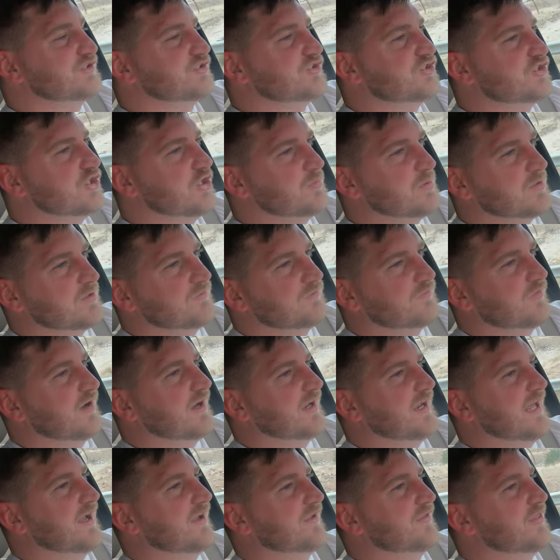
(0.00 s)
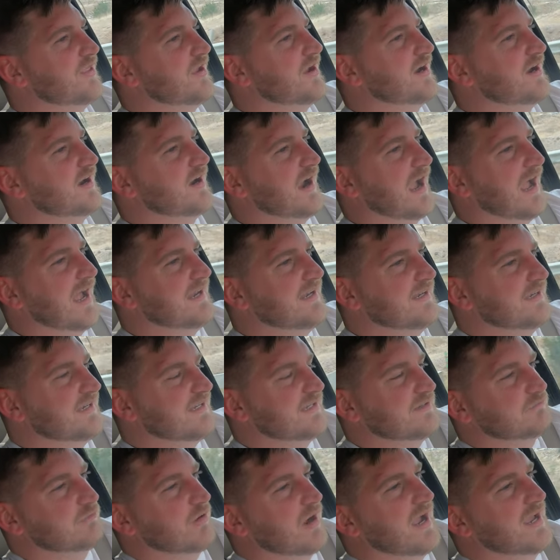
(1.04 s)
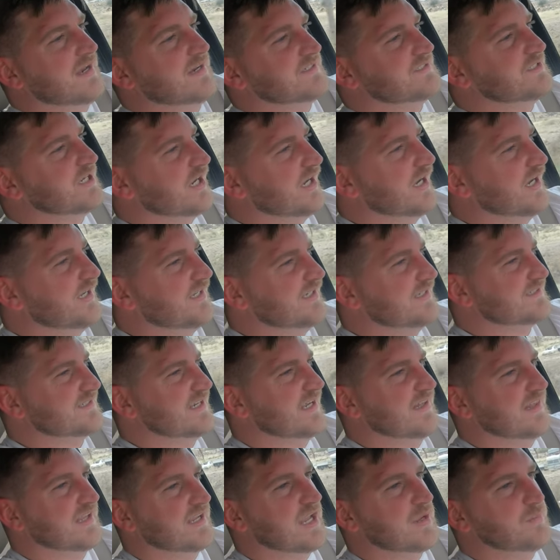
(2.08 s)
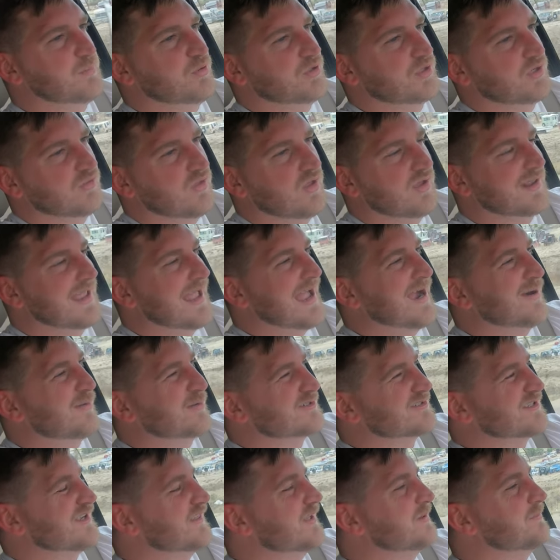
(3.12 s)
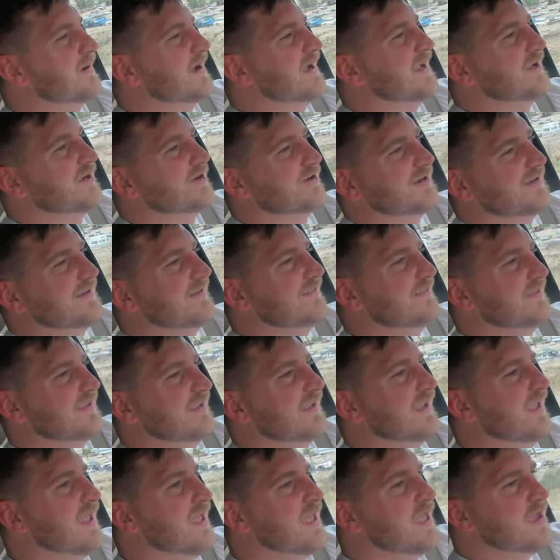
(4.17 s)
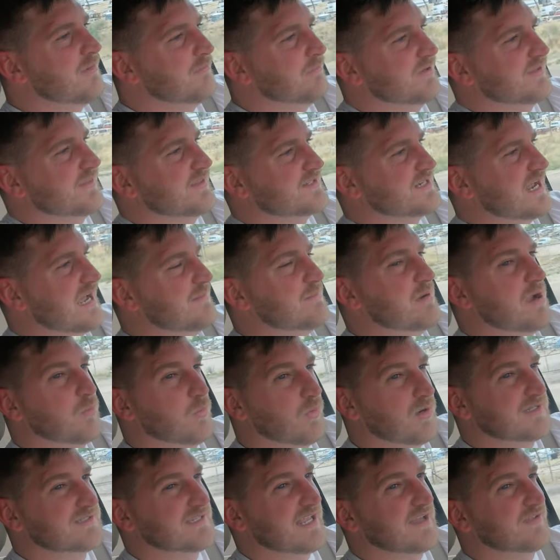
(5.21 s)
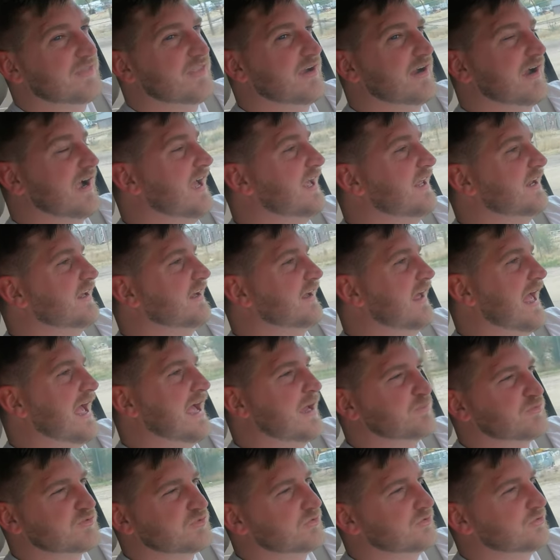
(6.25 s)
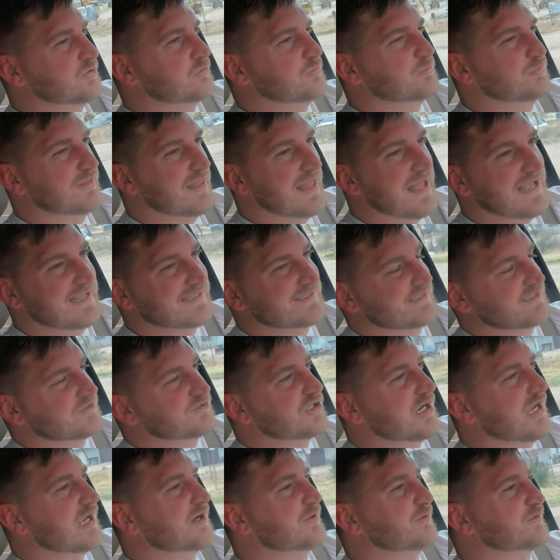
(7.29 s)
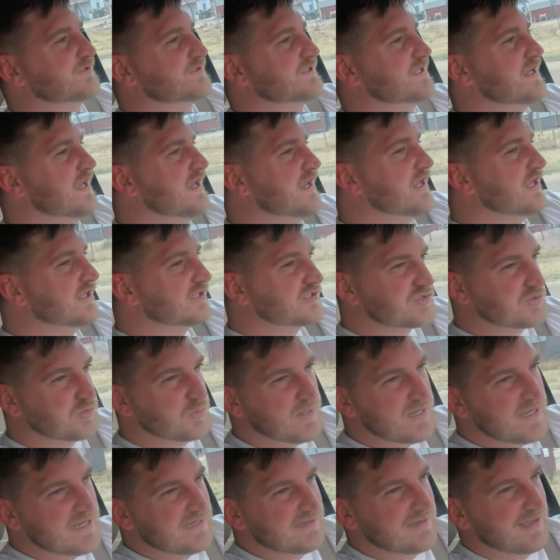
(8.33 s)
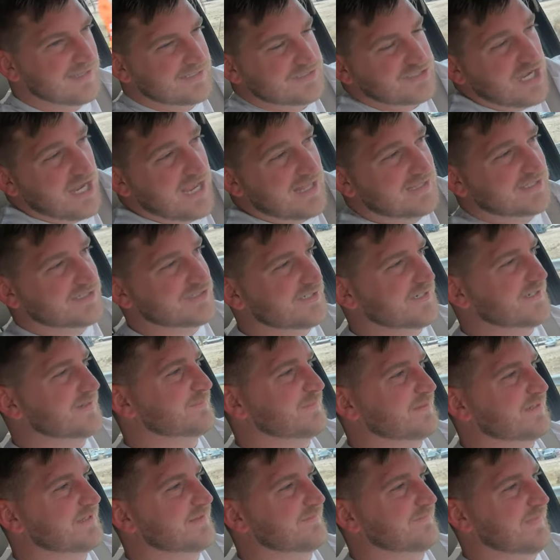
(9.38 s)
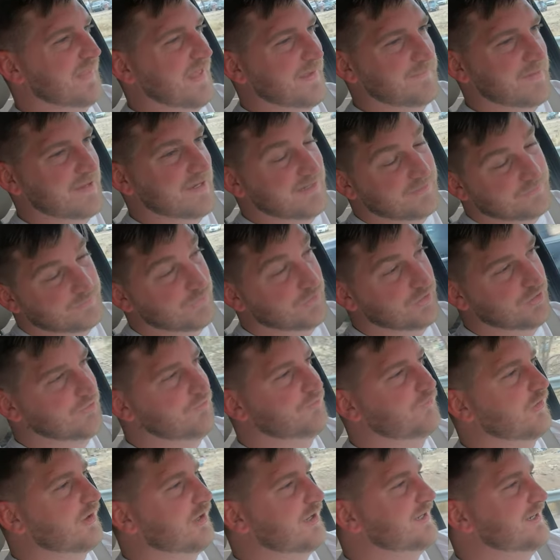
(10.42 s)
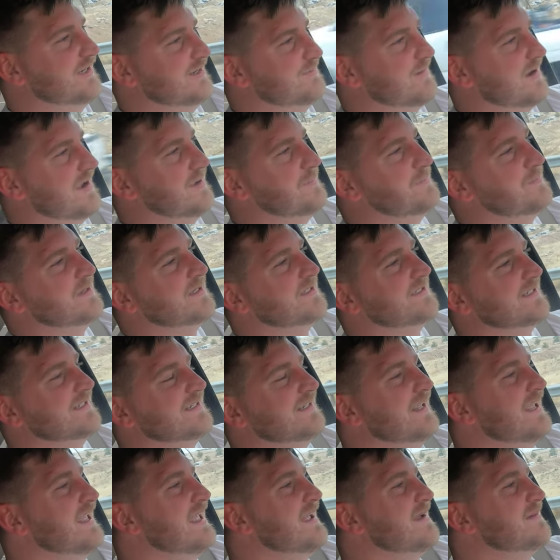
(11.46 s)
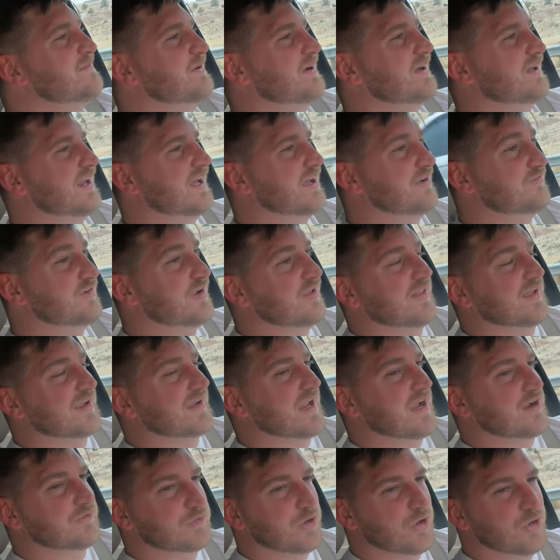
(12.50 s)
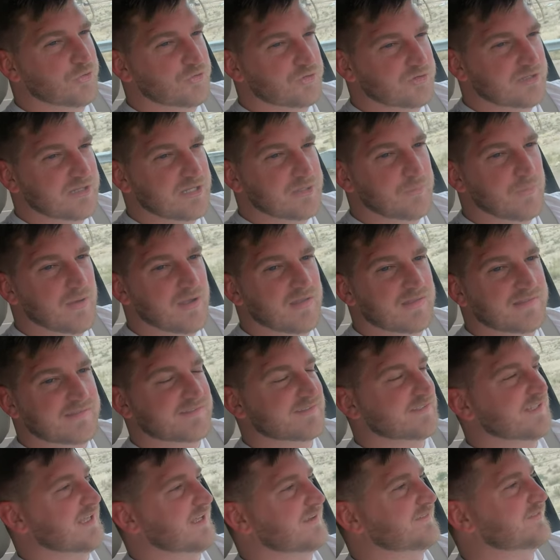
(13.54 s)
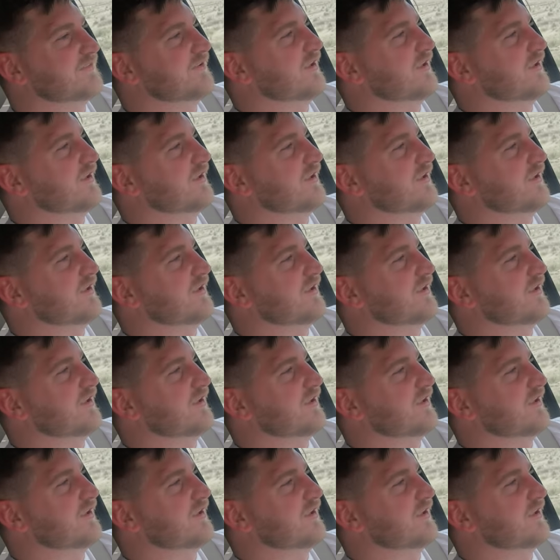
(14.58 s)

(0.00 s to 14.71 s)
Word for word: Super fun out there. I didn't ride a ton. It's not like I put a lot of hours on the bike or anything, but the time I was out there, I had an absolute blast. The track was sweet, not challenging, but that made it really fun in my opinion. But I felt like I rode really well and stuff.